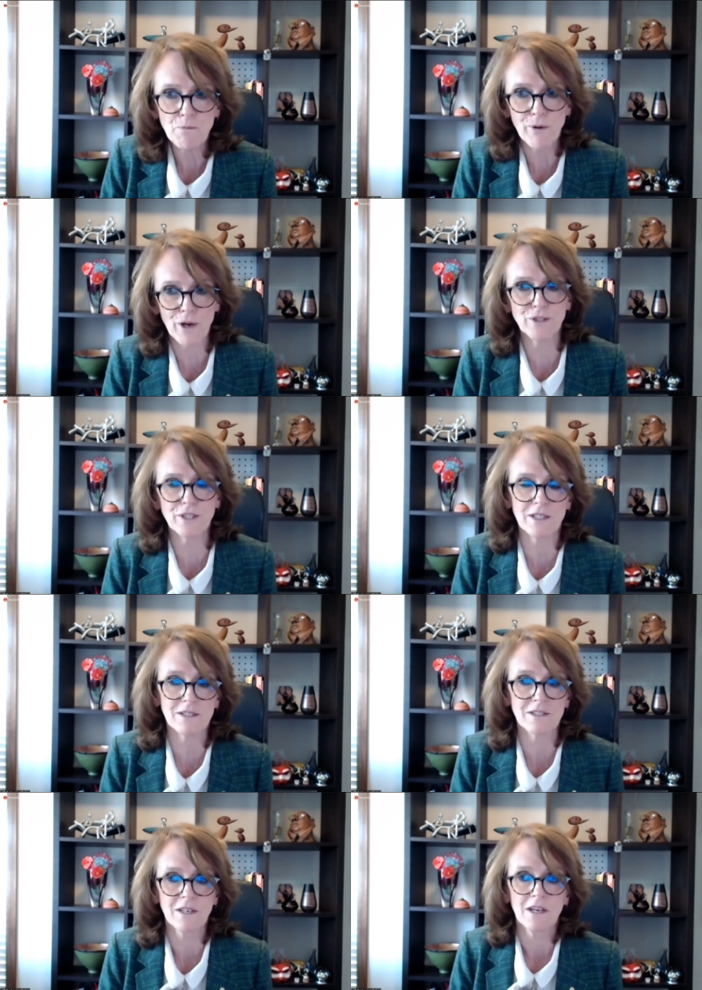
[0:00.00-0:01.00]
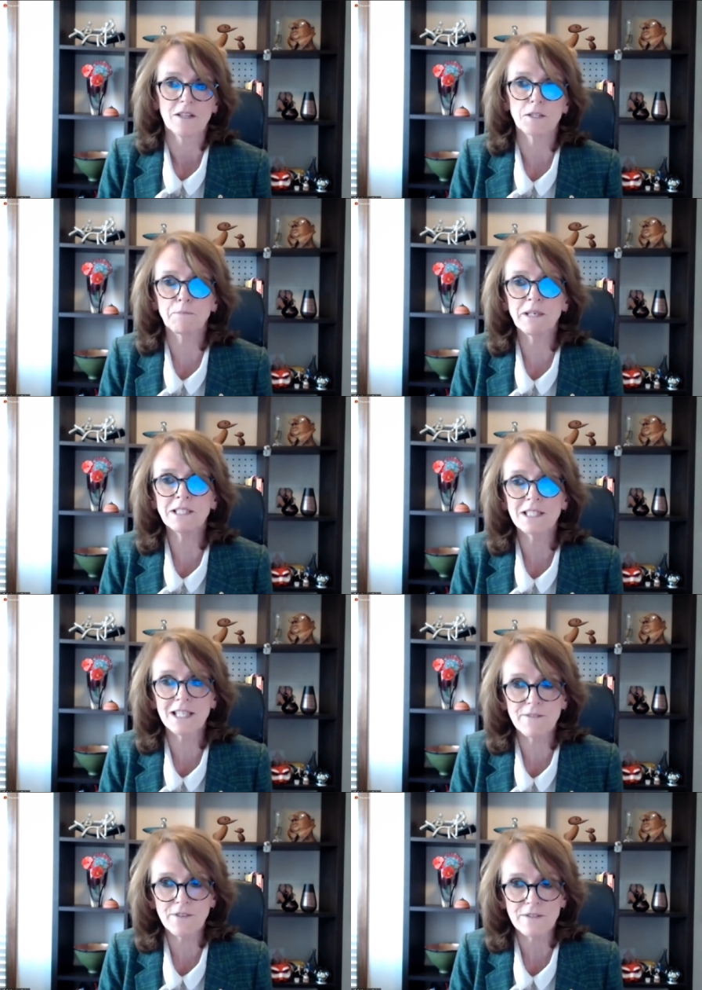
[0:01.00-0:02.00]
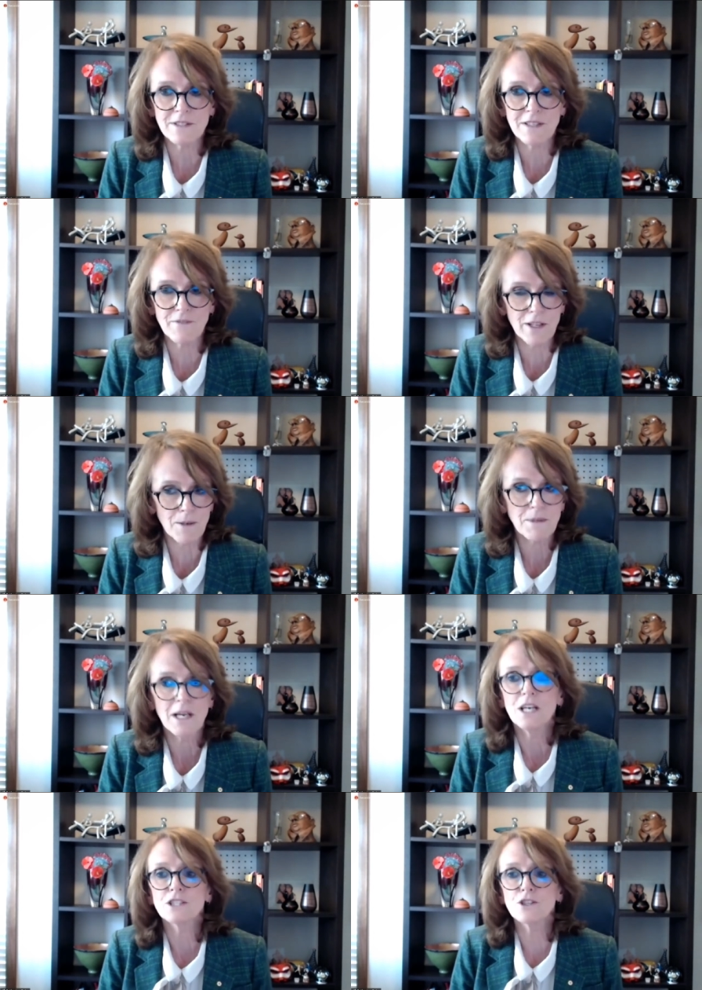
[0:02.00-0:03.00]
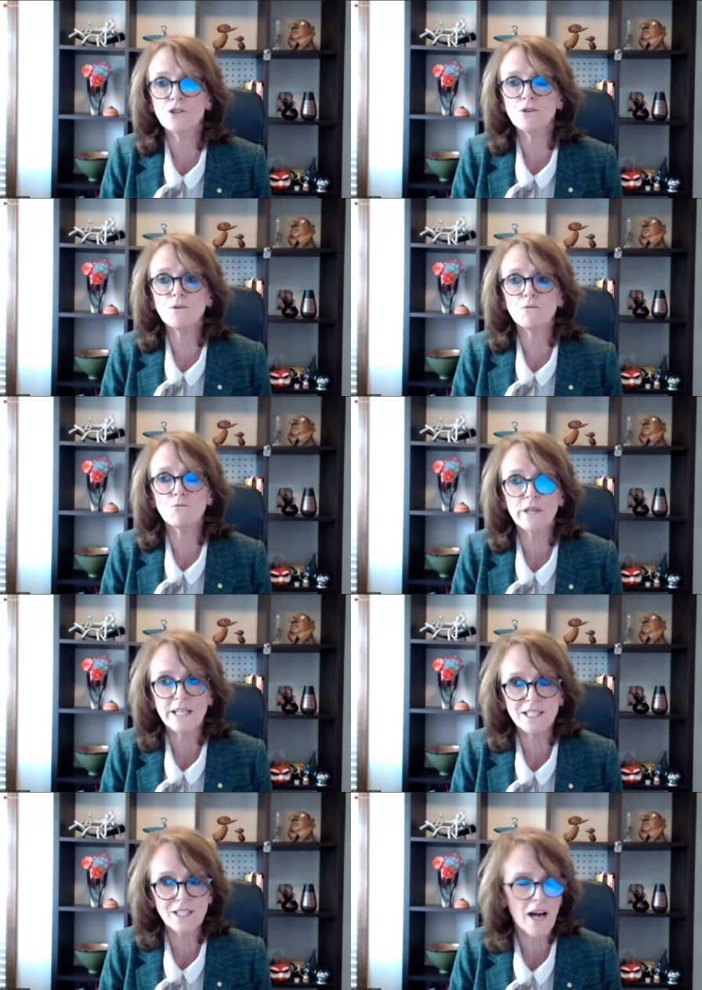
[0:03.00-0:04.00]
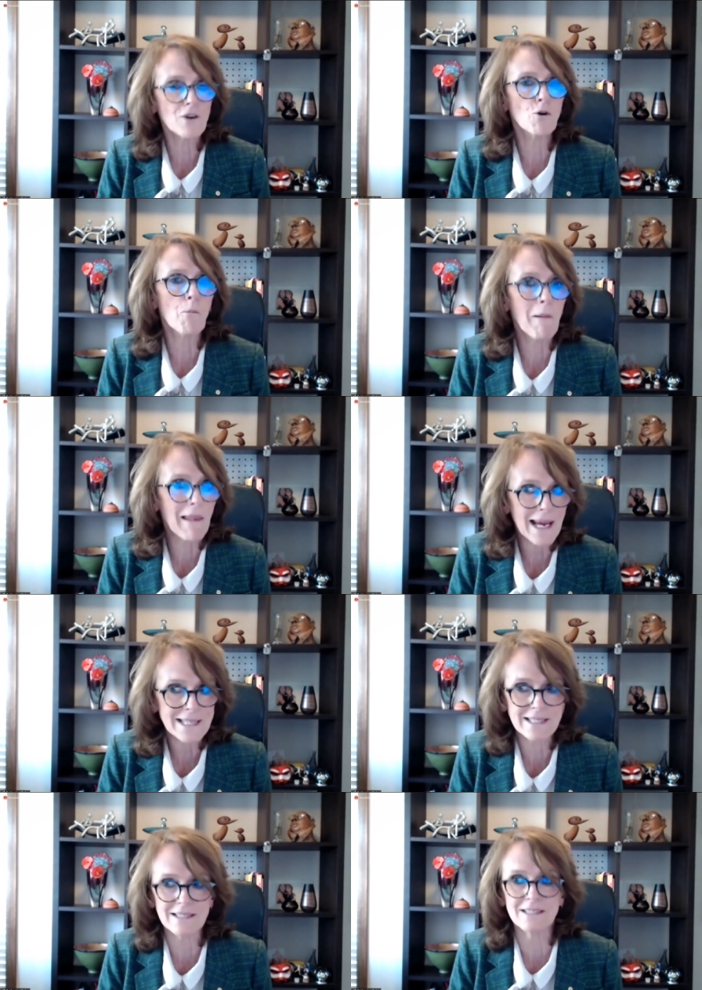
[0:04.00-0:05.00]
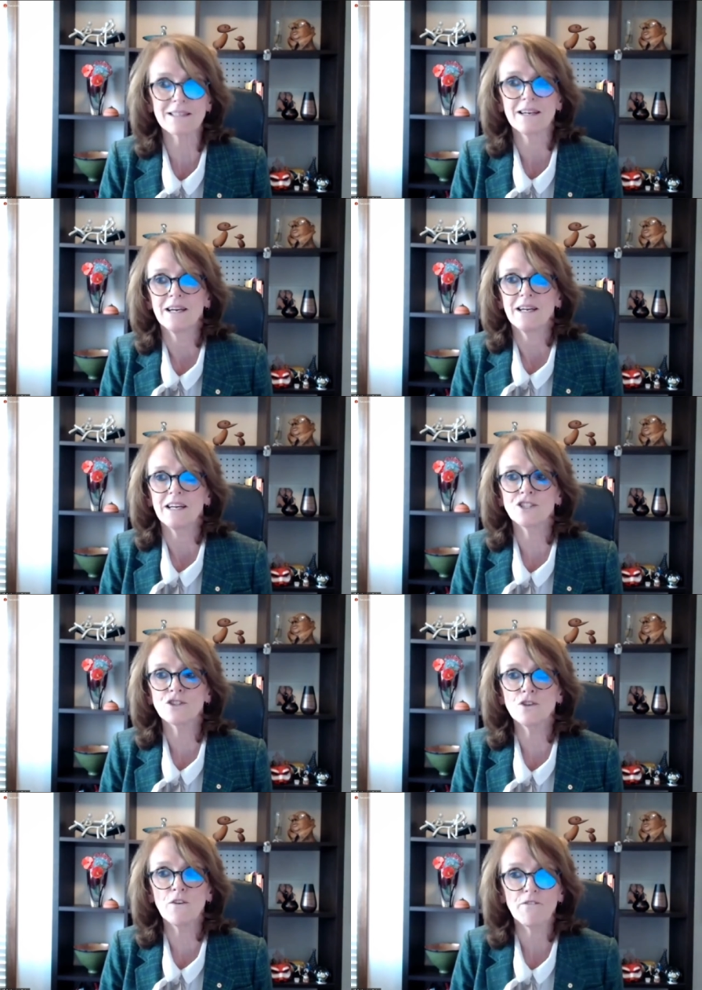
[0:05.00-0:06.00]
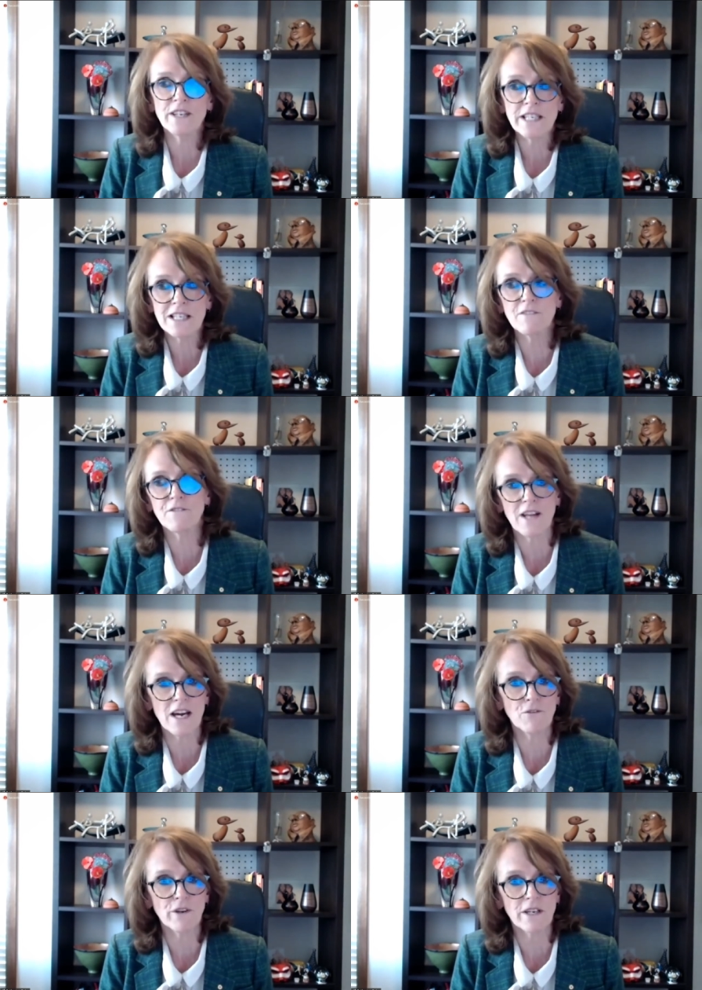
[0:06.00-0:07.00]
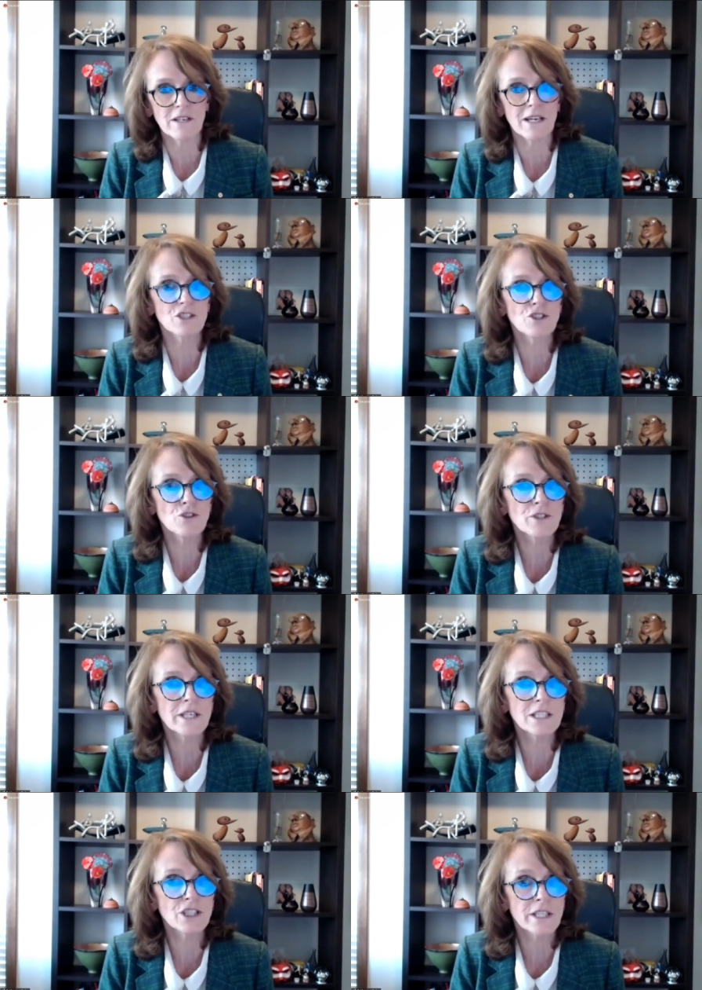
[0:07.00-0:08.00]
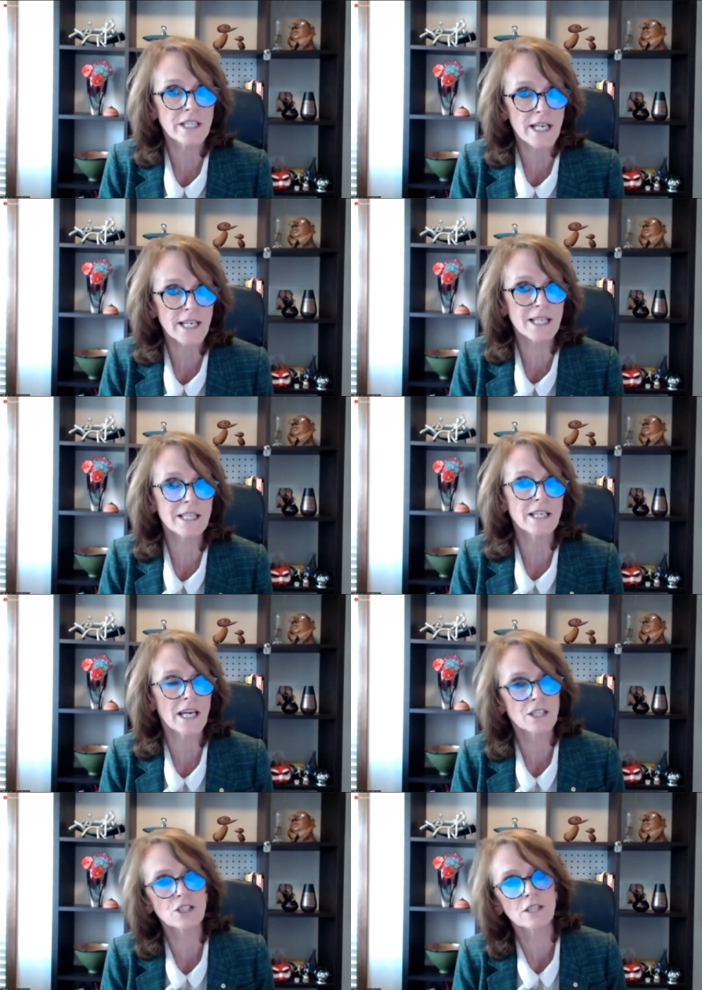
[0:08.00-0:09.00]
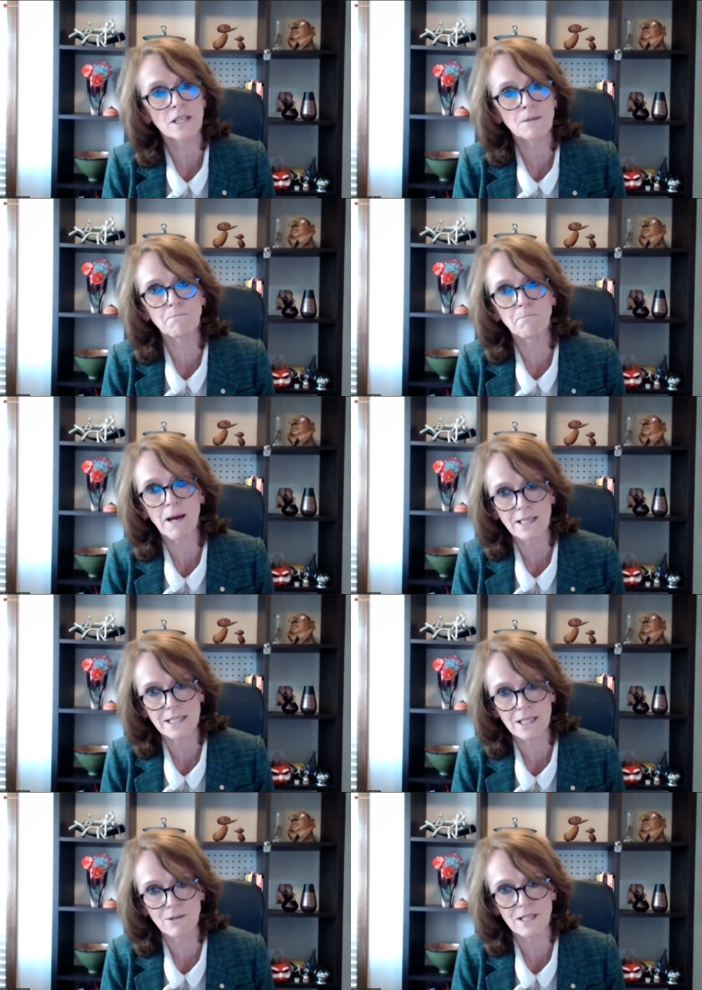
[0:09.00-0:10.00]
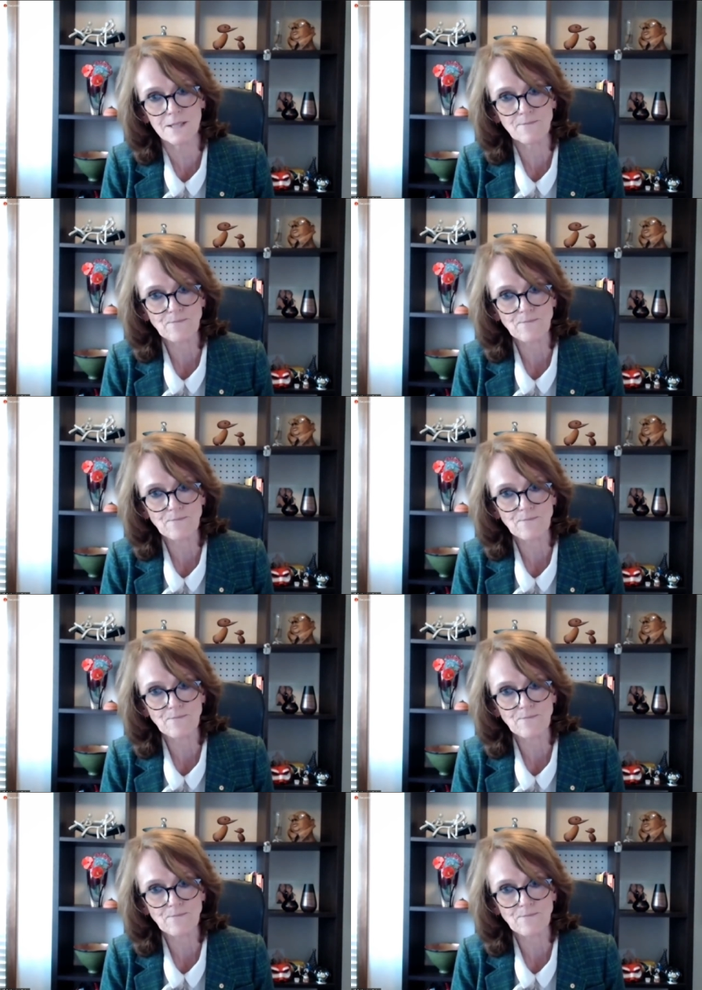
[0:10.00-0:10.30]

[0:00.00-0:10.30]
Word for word: process that's being delivered, developed to recycle plastic into vanilla flavoring, and it's using genetically engineered bacteria.